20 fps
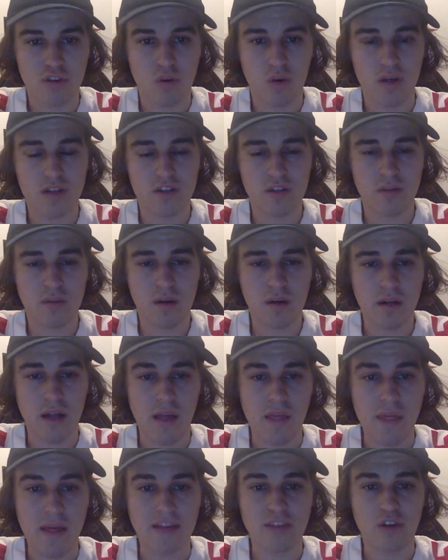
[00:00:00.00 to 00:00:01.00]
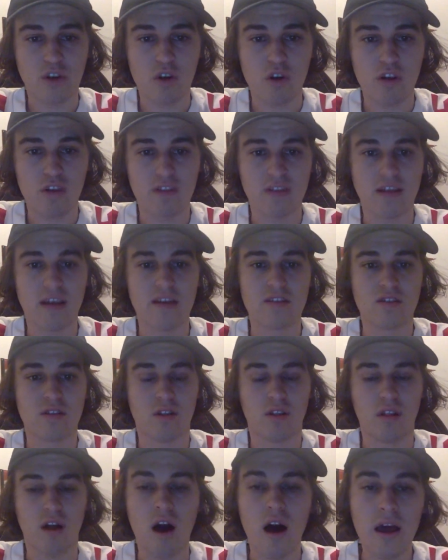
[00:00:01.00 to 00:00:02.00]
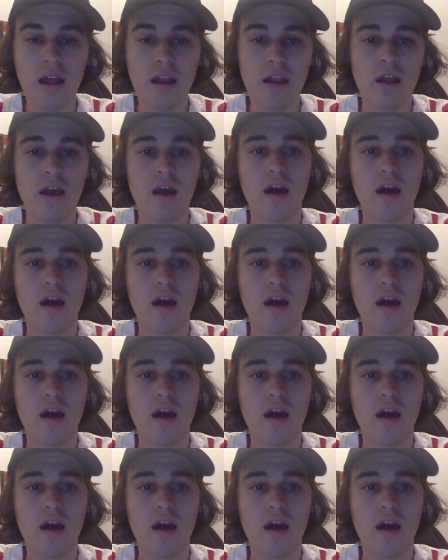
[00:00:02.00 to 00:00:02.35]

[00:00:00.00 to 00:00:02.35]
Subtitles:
question mark, and that's hurting the Niners a lot.